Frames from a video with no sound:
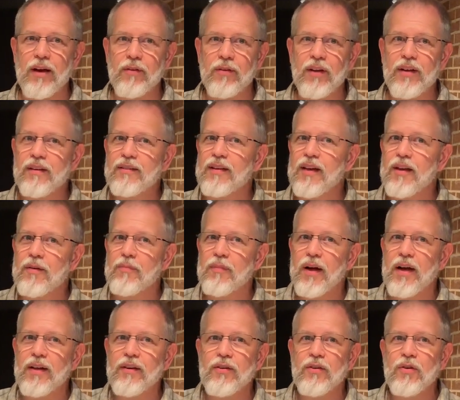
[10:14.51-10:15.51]
I'm going to take
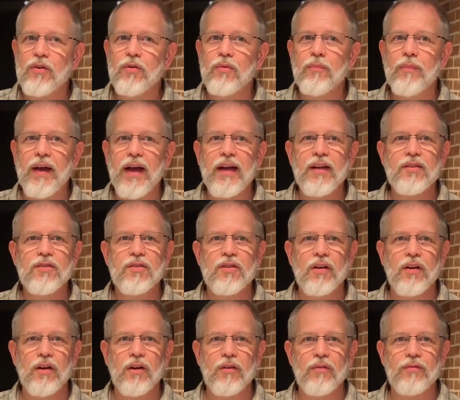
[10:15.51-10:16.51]
my new batch
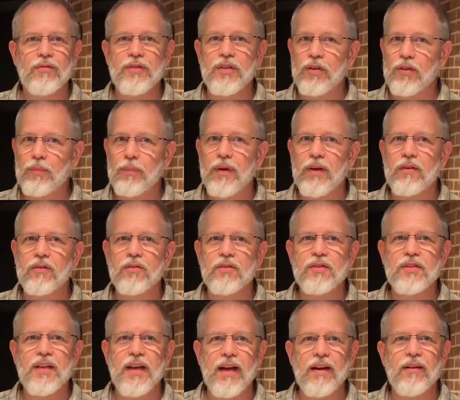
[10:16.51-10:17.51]
of dill
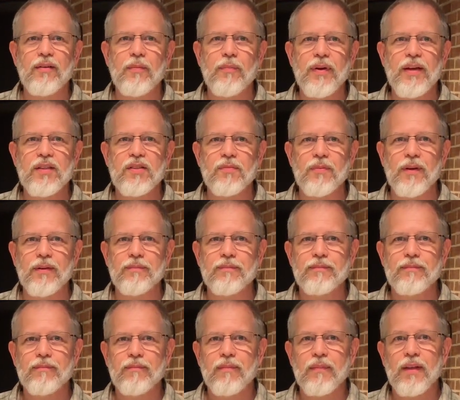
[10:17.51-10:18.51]
pickles down in the basement.
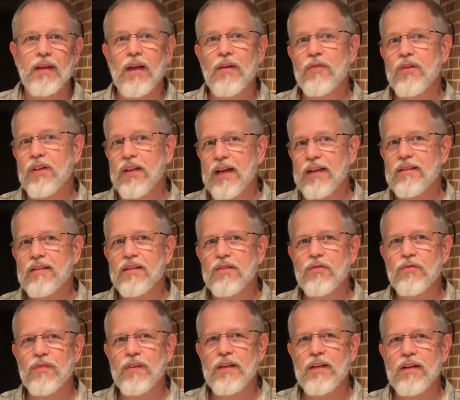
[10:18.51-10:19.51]
If you like this
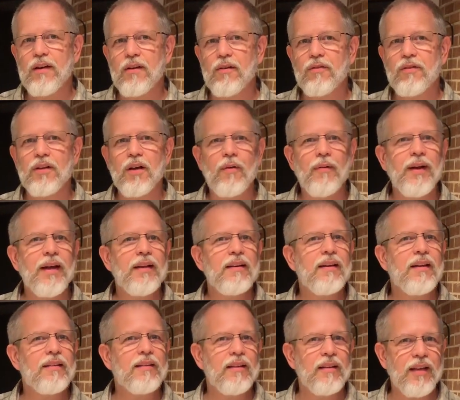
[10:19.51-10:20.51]
video, go ahead and
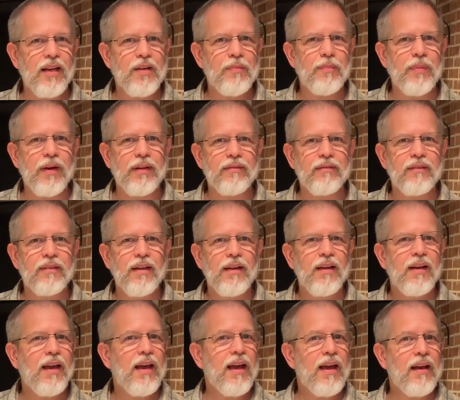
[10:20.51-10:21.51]
hit the like button
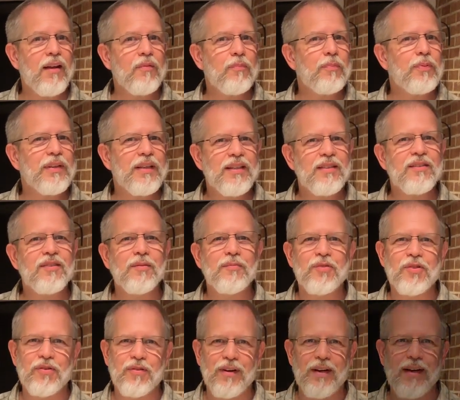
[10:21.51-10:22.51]
and please
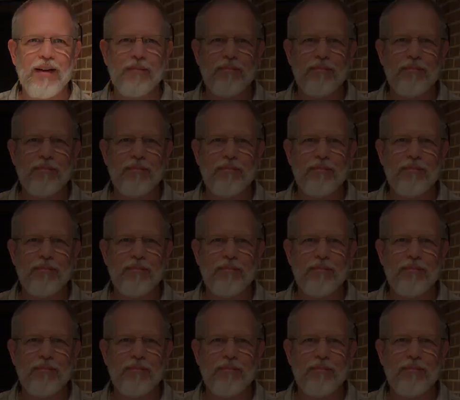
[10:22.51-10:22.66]
subscribe.